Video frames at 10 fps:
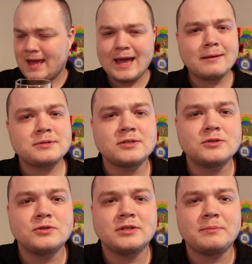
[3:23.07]

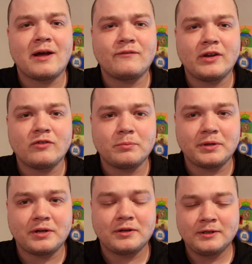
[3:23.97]
Absolutely my favorite
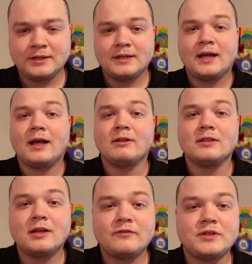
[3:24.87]
beer. I
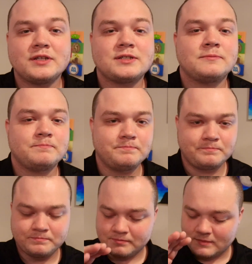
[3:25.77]
love this.
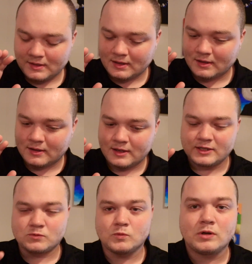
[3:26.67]

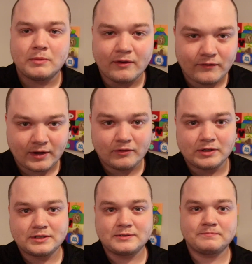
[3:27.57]
It's one of my
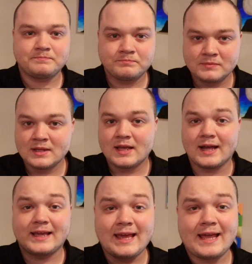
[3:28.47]
favorites.
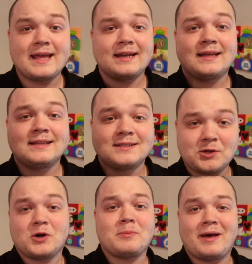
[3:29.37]
I can't
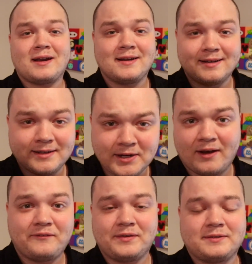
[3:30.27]
talk about it
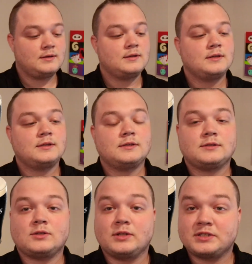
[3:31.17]
enough.
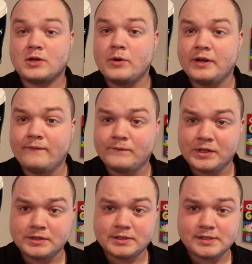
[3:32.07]
So let's go ahead and
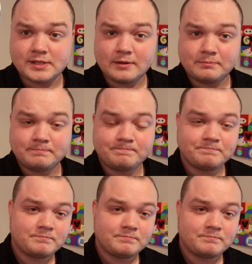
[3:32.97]
finish this up.